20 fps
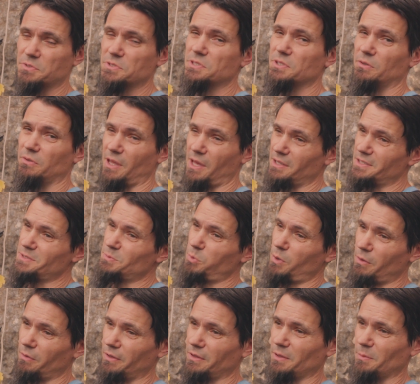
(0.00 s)
so that's
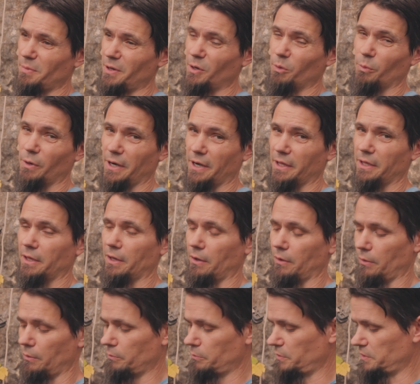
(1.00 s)
probably the better way to
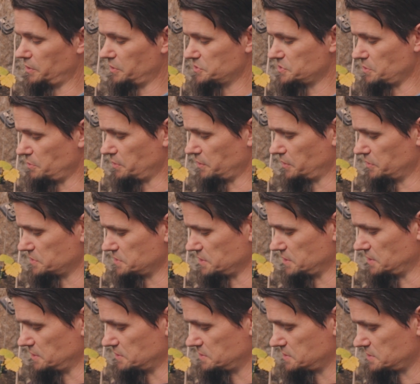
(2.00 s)
go when you're sowing your
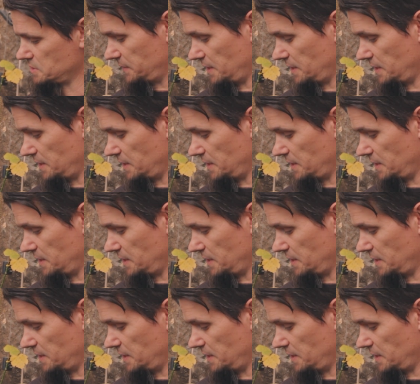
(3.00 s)
seeds.